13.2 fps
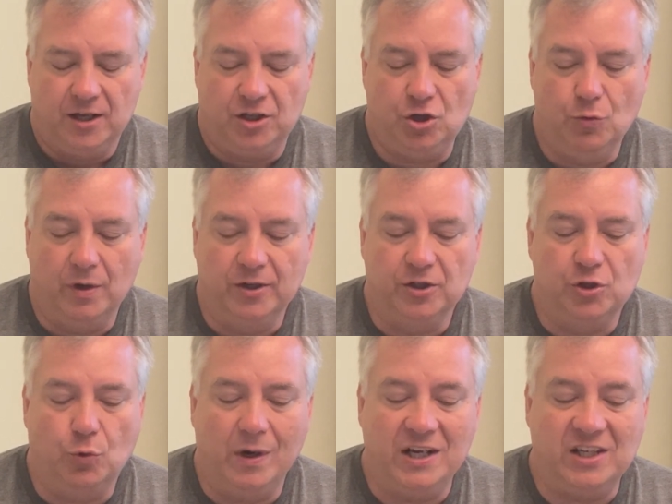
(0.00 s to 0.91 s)

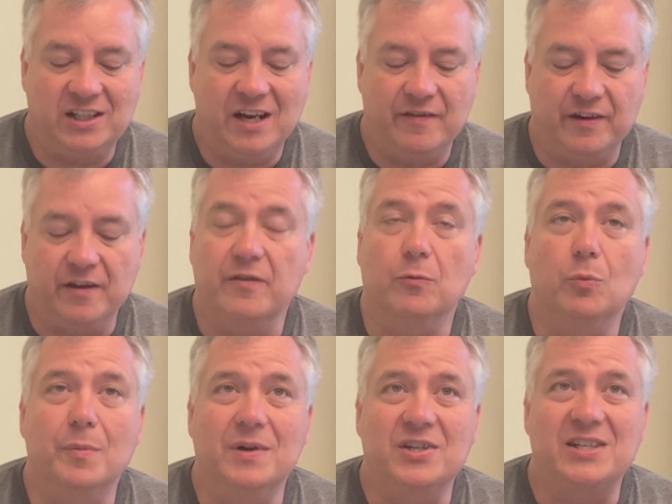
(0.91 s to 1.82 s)
227 of them
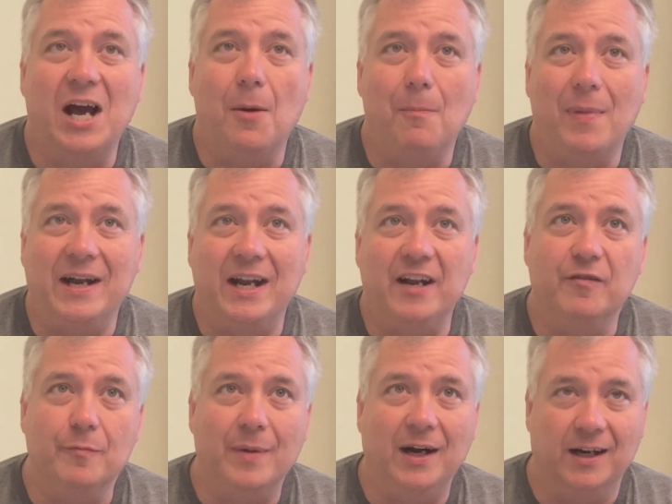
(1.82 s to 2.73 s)
would be scalped by Native
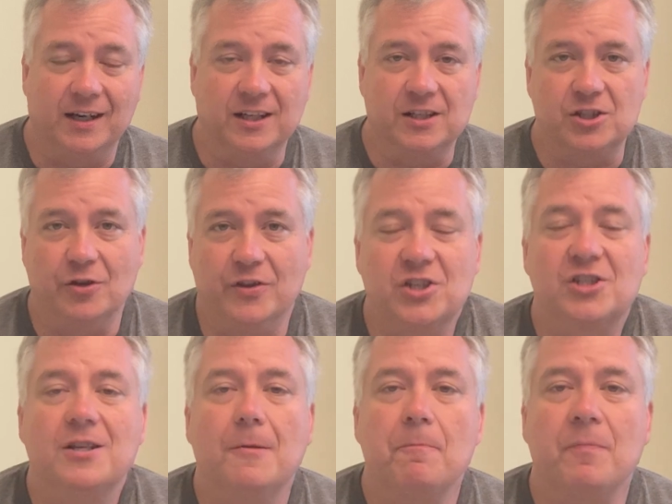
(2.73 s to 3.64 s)
Americans. So
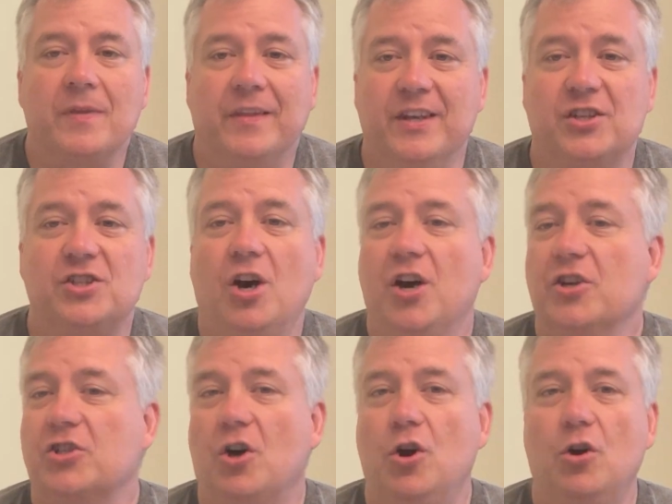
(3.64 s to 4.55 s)
this
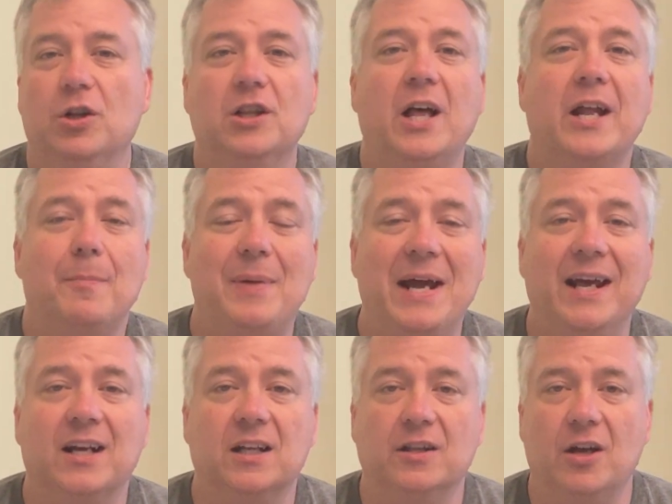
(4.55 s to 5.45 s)
caused a whole lot of
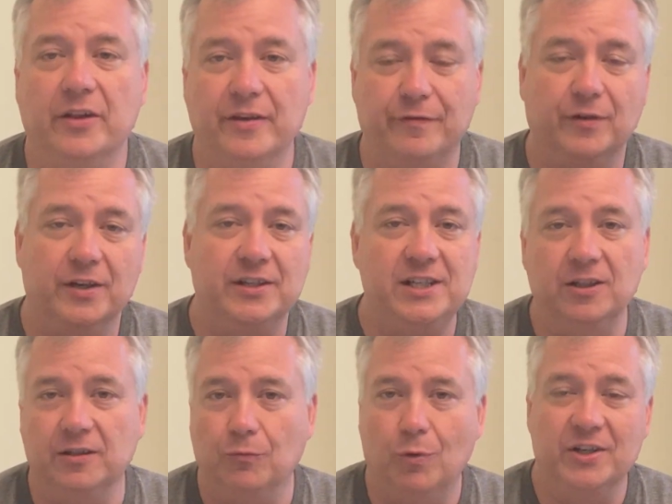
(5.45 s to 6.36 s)
panic along the
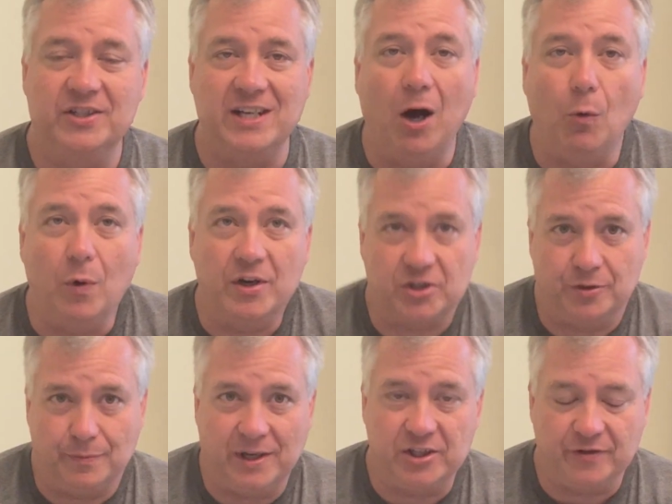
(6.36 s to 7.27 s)
frontier of what is now
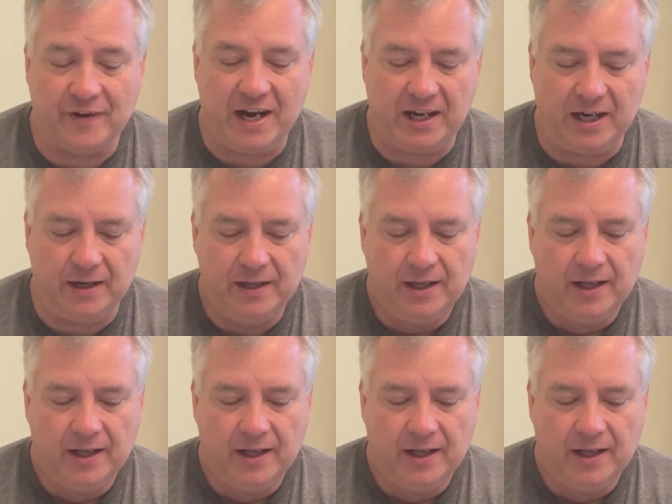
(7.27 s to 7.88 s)
Western Pennsylvania.